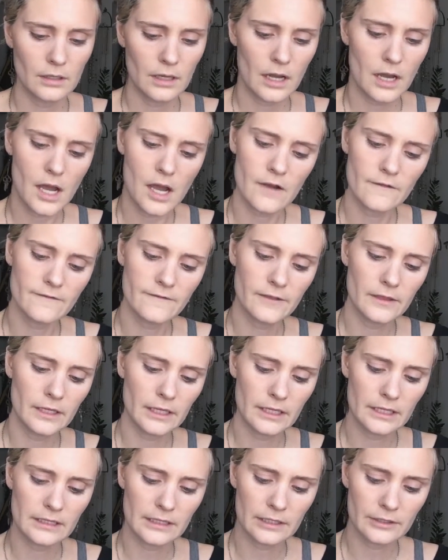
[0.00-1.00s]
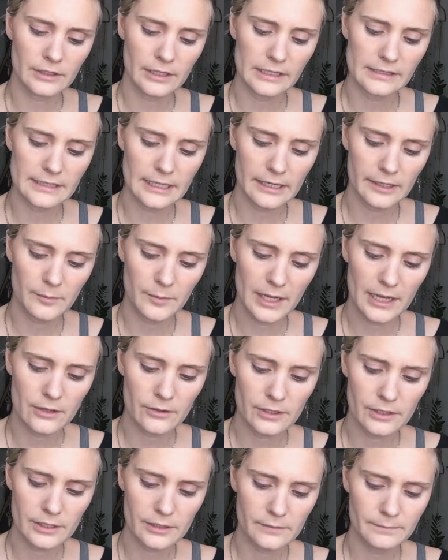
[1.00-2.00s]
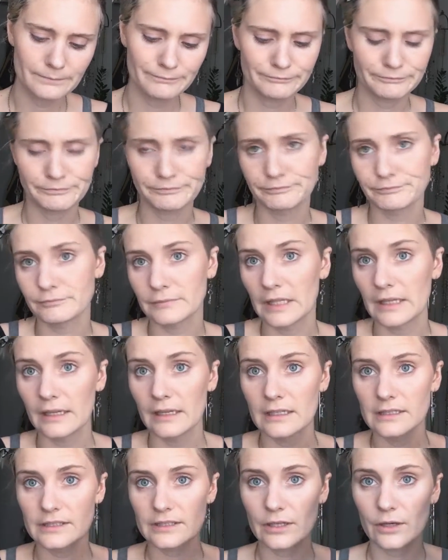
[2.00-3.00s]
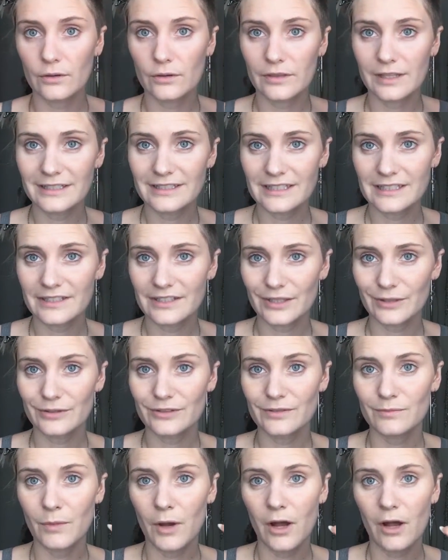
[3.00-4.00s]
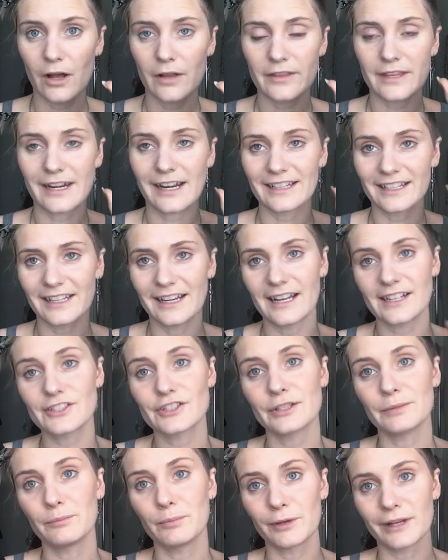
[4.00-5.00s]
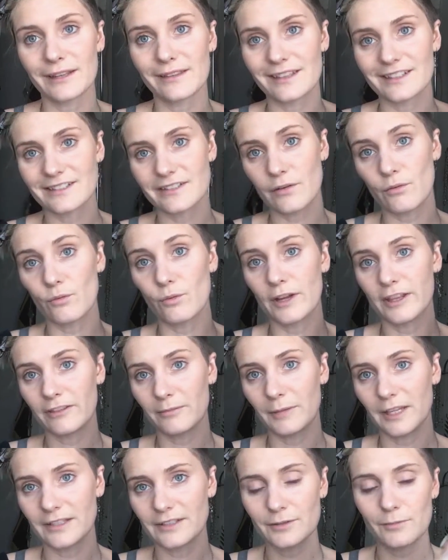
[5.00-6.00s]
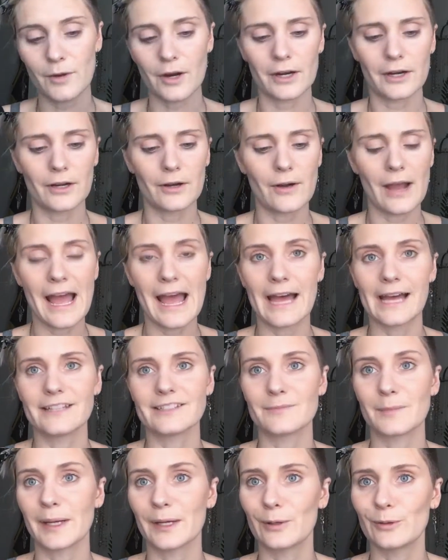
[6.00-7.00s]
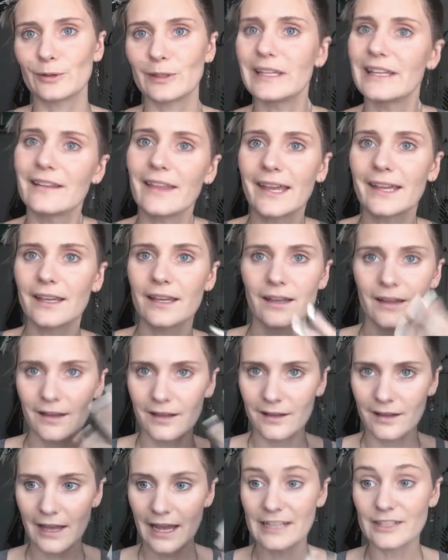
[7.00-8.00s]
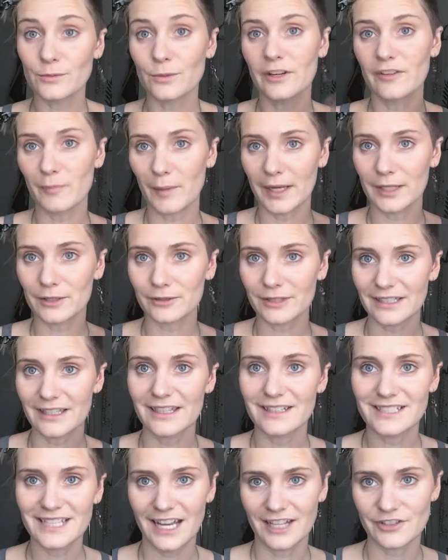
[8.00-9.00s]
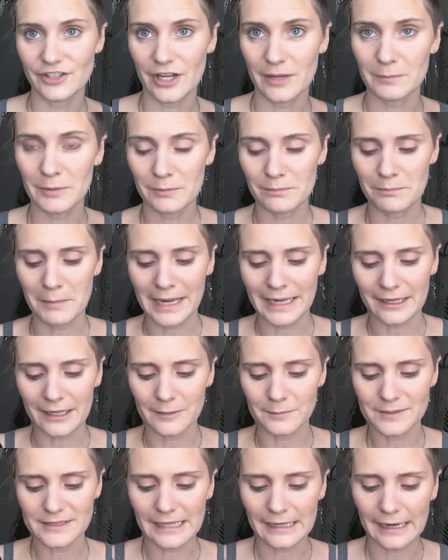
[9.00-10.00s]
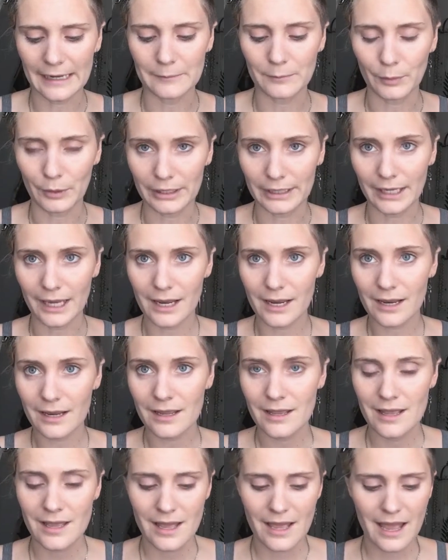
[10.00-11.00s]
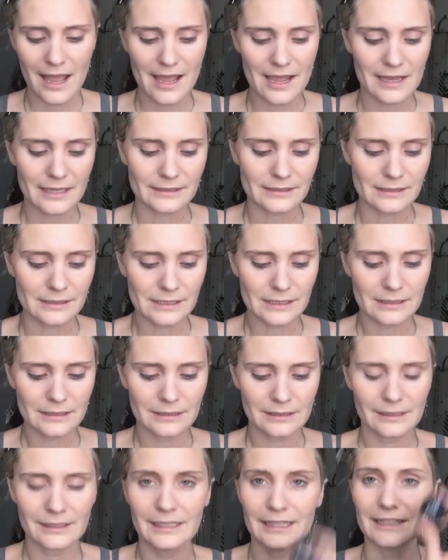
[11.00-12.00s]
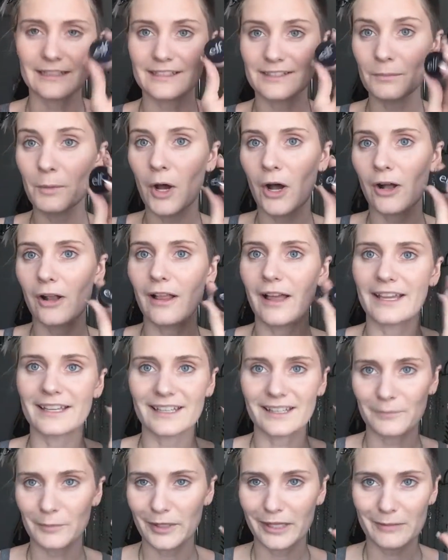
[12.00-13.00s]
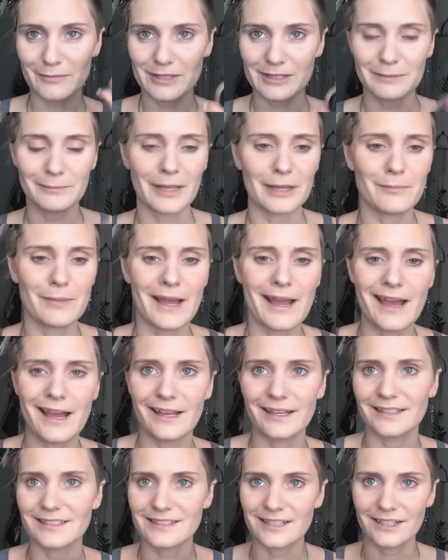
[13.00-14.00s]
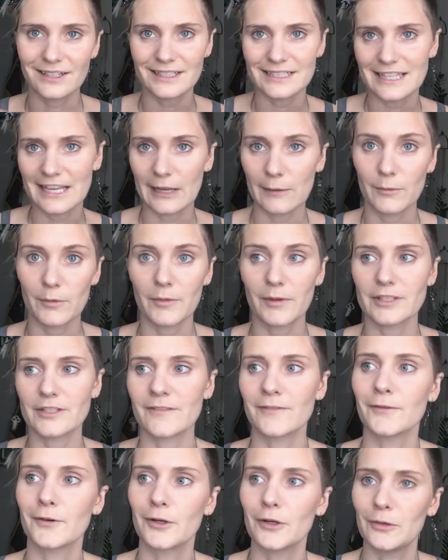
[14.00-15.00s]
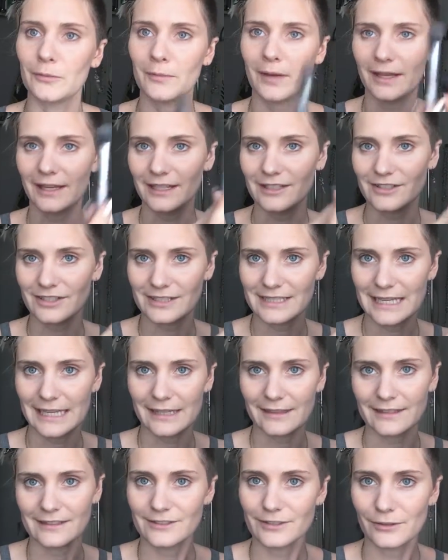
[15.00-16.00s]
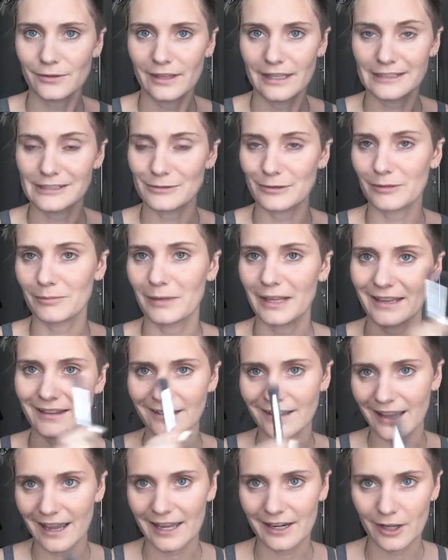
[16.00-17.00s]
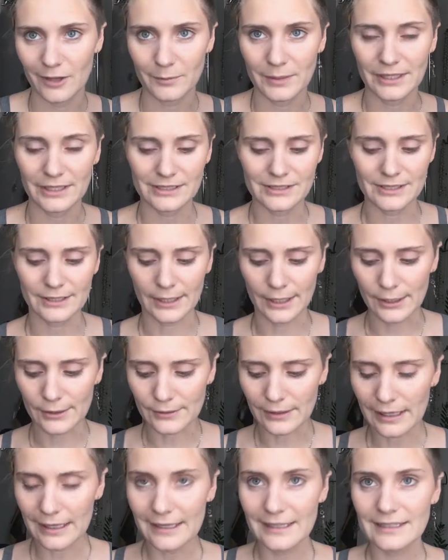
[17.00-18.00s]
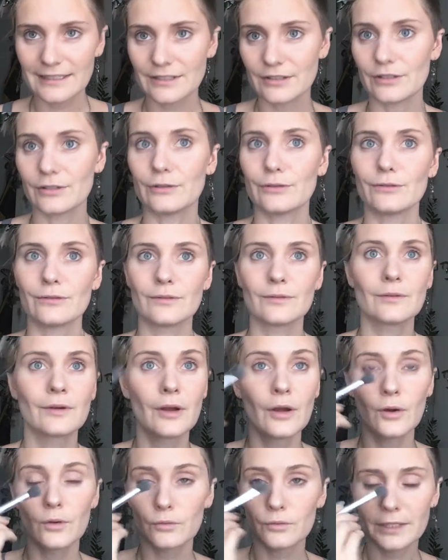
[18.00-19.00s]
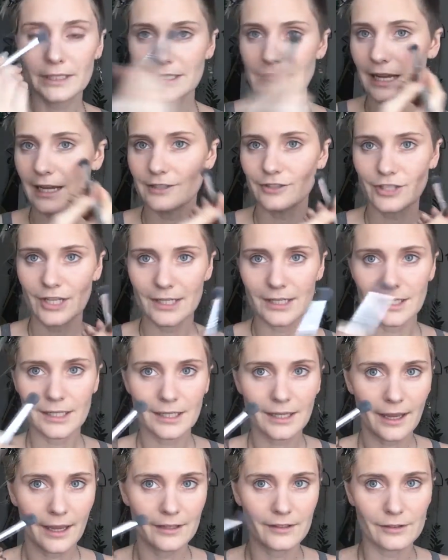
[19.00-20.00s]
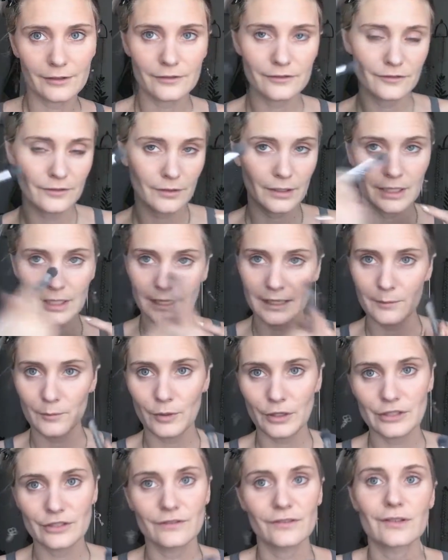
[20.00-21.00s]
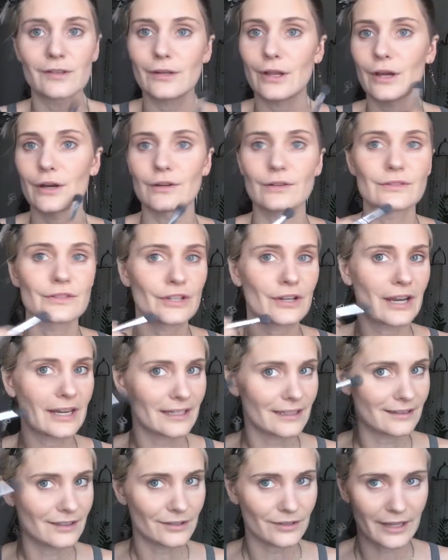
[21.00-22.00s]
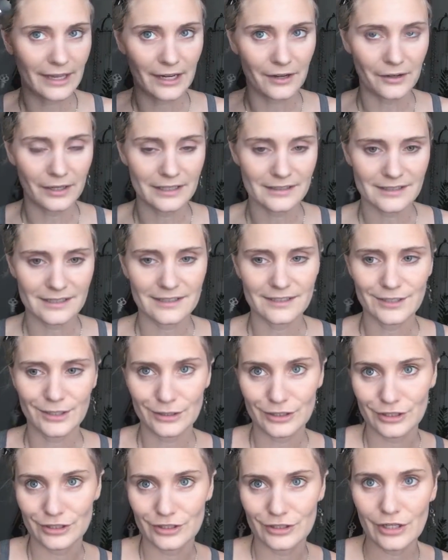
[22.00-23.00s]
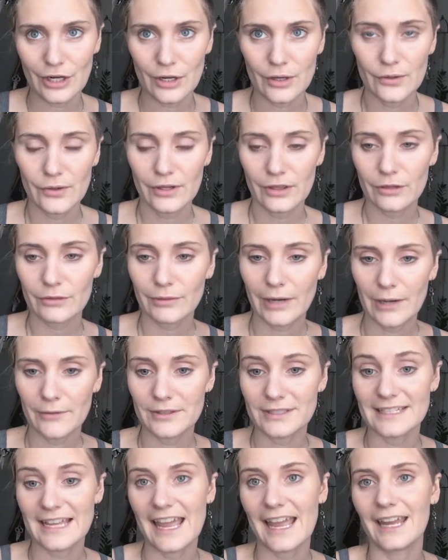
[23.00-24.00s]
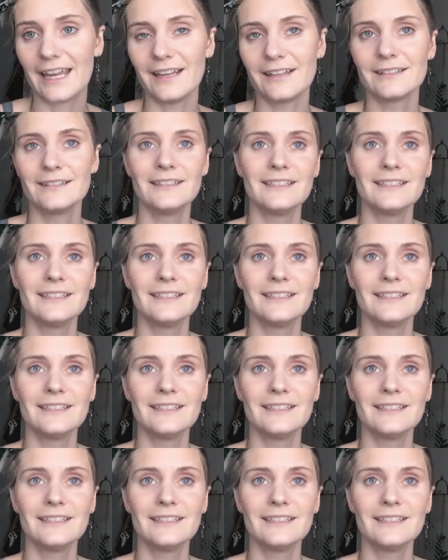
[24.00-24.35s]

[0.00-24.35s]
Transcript: of the under eye setting powder. So this is so small that I can actually bring this with me tomorrow as my only as one of my only touch-up makeups that I'm bringing. And it's small, I can keep it in my bag, it's not going to take up a bunch of room. I can just take these two things with me and I'll be good to go to retouch any kind of bridge of the nose or any little areas that start to show throughout the day,